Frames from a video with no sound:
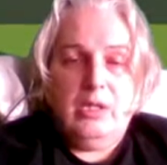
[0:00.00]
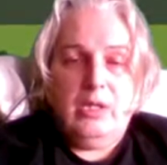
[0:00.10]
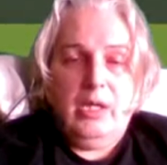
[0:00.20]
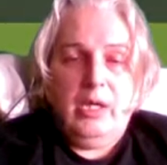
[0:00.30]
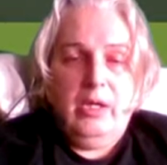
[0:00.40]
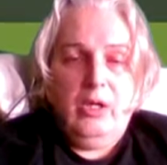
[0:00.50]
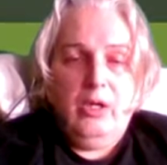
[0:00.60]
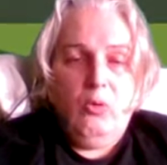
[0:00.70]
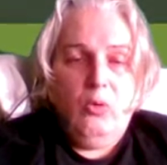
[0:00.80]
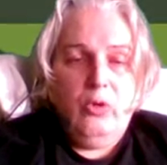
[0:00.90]
I
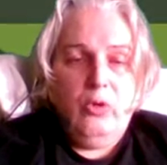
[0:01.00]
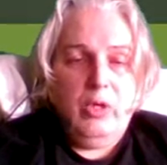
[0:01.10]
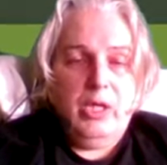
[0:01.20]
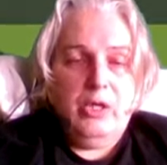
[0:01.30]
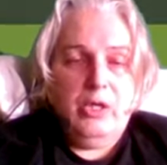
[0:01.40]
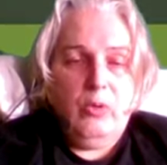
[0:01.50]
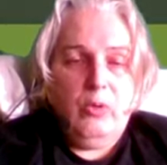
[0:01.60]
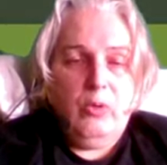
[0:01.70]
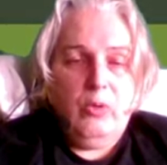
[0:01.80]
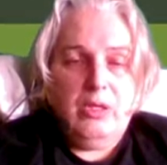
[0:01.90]
know you can do
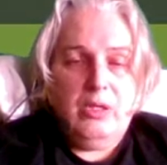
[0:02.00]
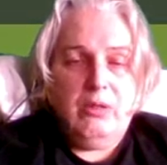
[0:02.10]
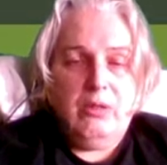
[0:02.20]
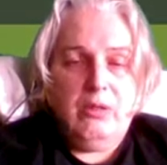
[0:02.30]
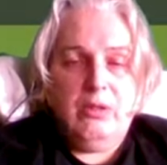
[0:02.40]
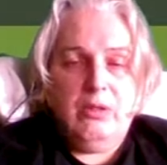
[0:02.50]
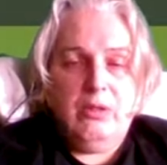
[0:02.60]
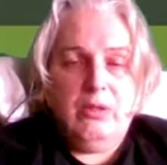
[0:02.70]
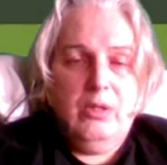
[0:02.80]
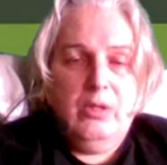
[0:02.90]
it.
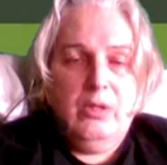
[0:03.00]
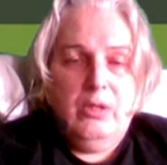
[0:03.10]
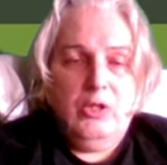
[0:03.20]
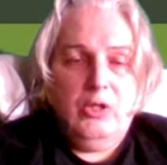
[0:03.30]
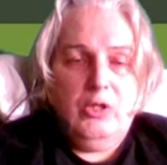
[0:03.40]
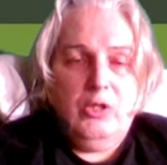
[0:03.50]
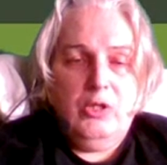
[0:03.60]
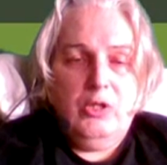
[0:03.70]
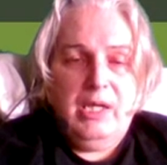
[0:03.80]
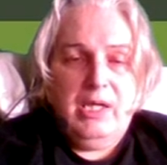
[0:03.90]
Do
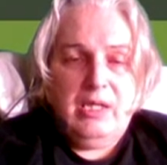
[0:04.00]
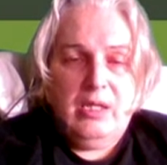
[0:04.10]
it.